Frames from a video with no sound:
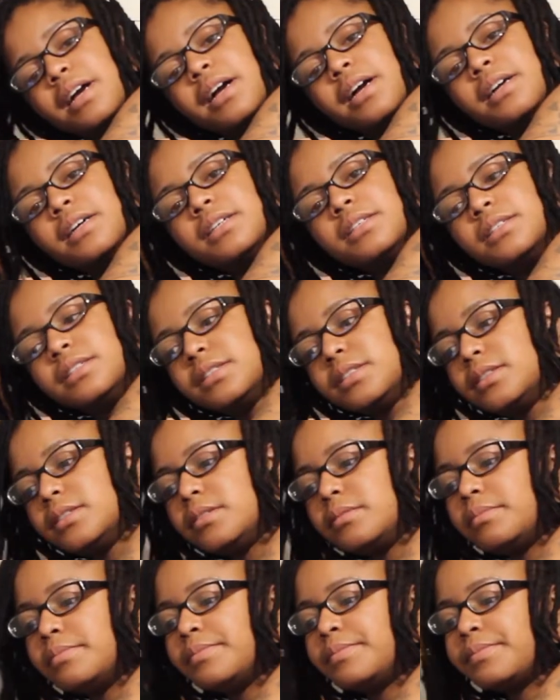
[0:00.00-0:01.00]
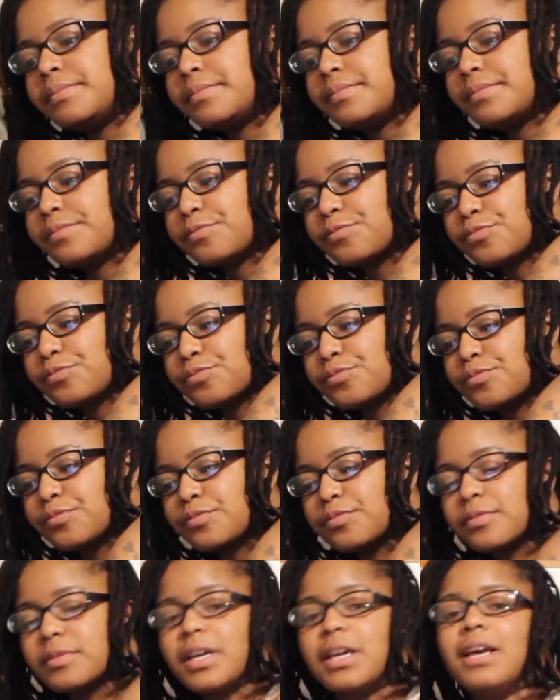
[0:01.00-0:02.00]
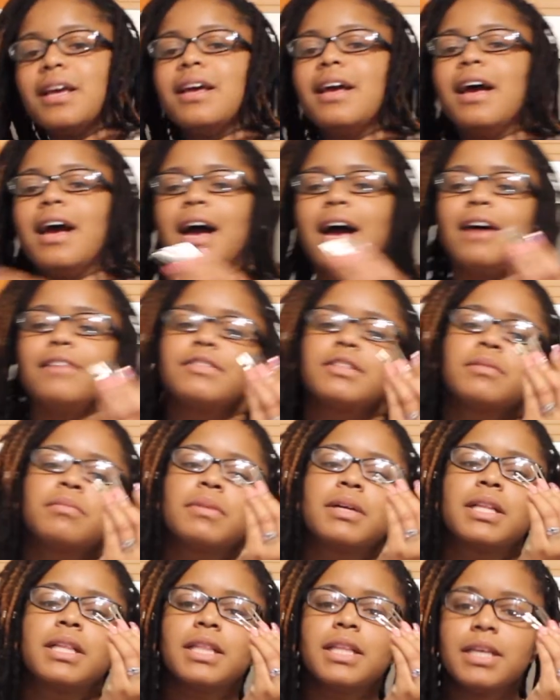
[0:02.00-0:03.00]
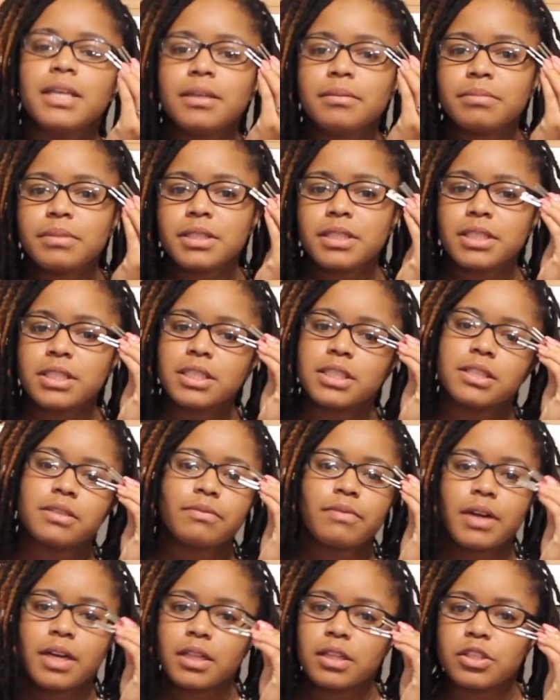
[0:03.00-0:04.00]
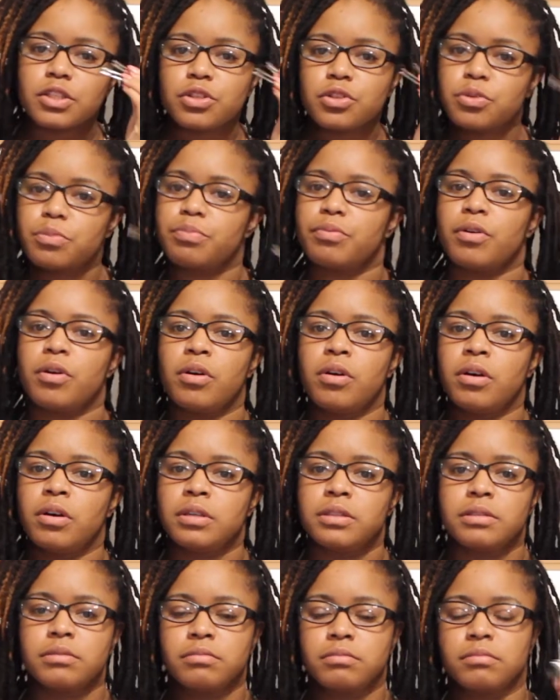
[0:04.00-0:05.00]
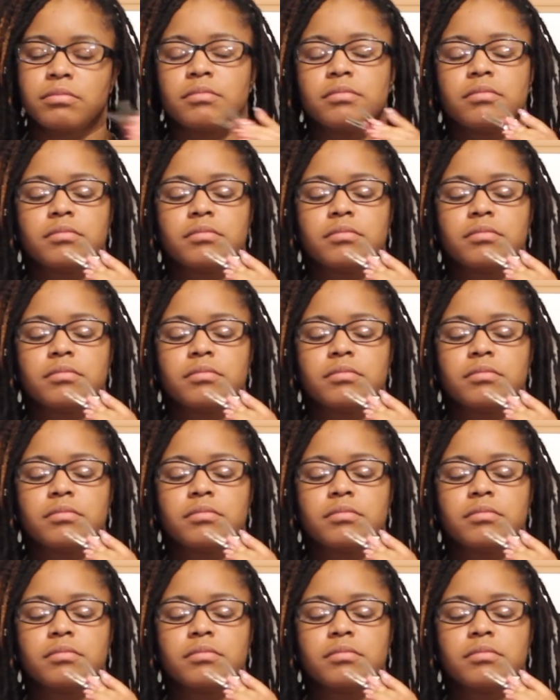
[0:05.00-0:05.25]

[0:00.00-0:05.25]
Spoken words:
I have some clips, just a regular 2-prong